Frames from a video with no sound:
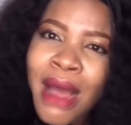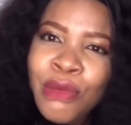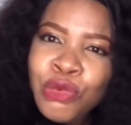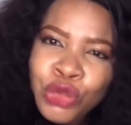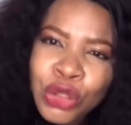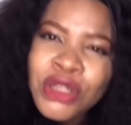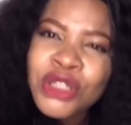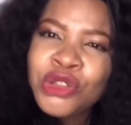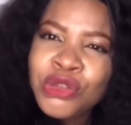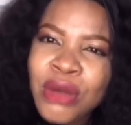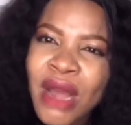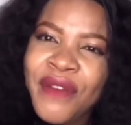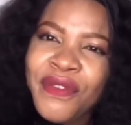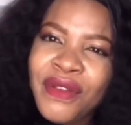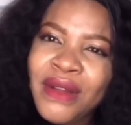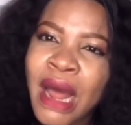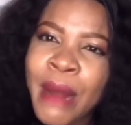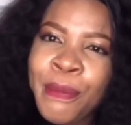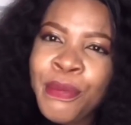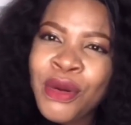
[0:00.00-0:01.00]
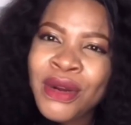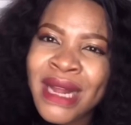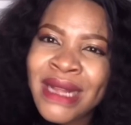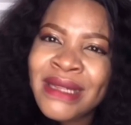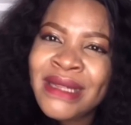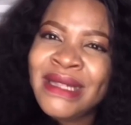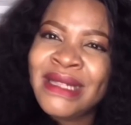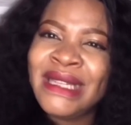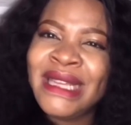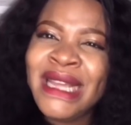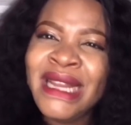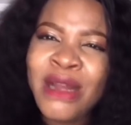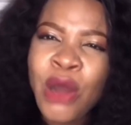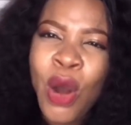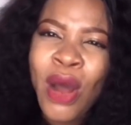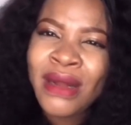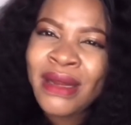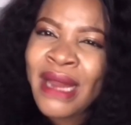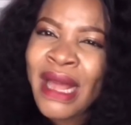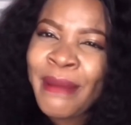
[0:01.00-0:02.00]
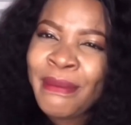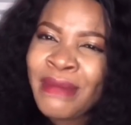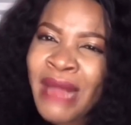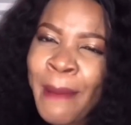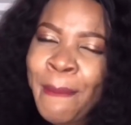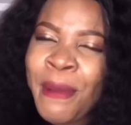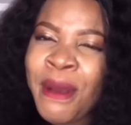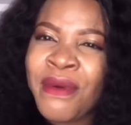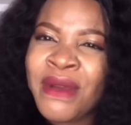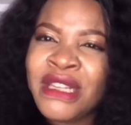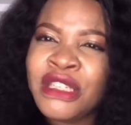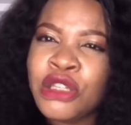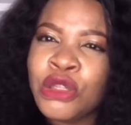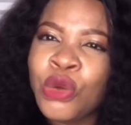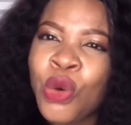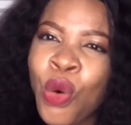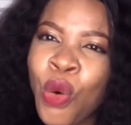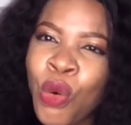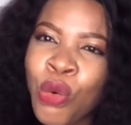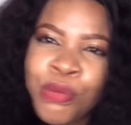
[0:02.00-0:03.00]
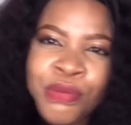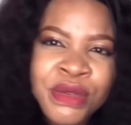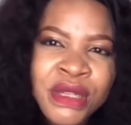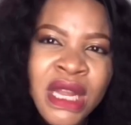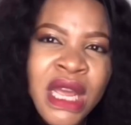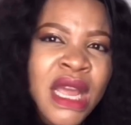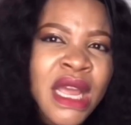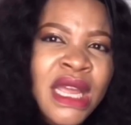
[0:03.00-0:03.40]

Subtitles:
Just travel abroad and see them, their parents in homes,